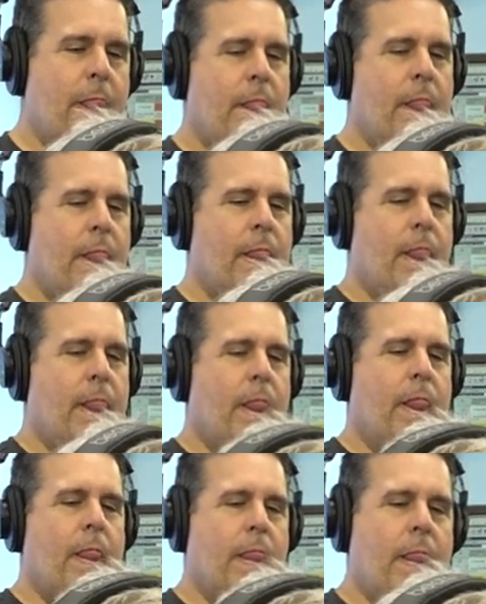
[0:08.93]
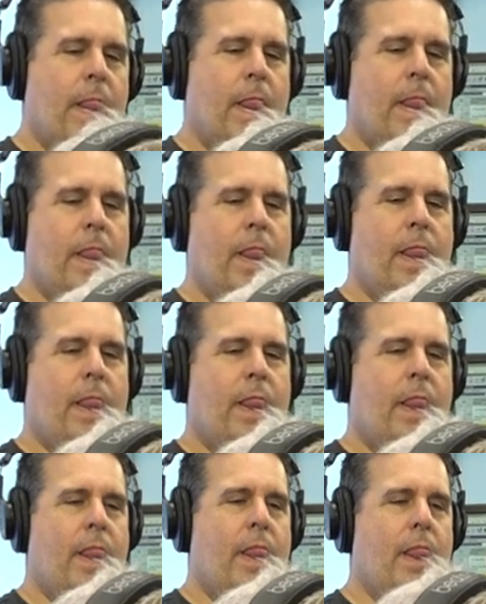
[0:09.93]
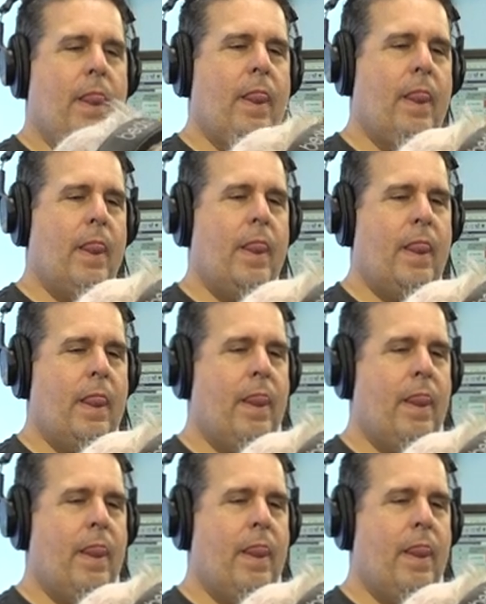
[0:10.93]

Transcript: (not speaking)